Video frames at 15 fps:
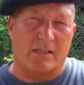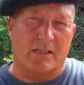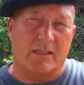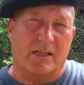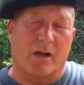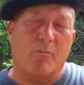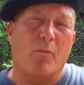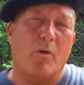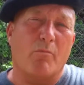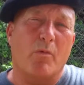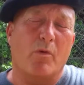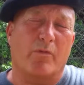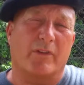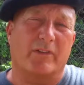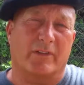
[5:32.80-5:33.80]
And one more
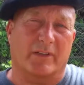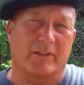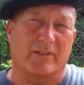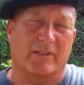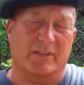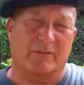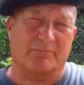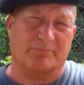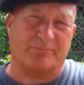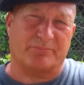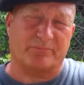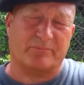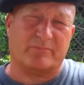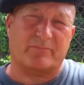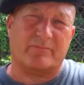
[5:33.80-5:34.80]
thing to consider
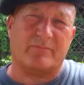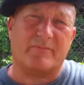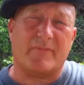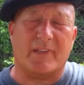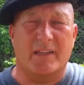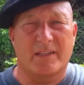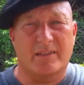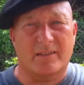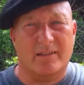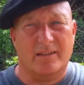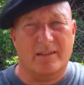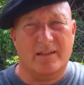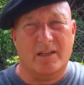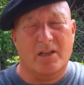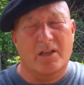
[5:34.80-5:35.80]
is,
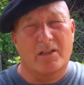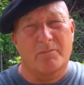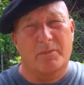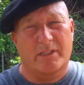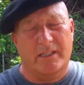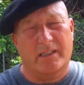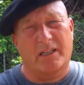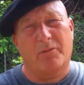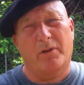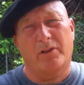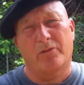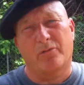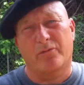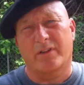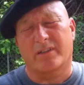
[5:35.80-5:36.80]
particularly when
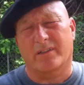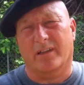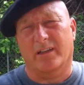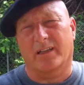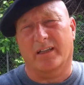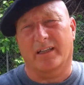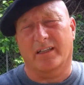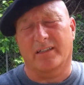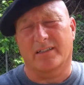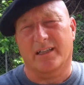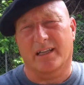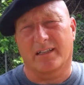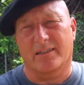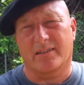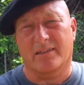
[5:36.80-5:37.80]
you're recycling
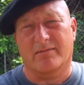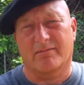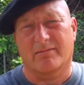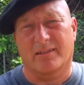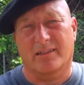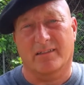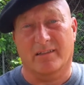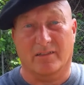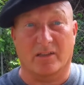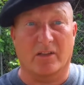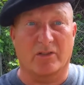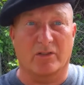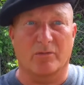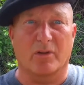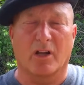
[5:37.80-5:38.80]
containers, as I
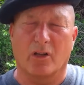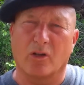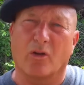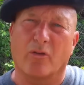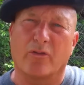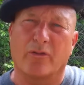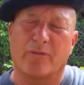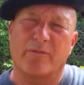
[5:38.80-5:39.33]
do a lot,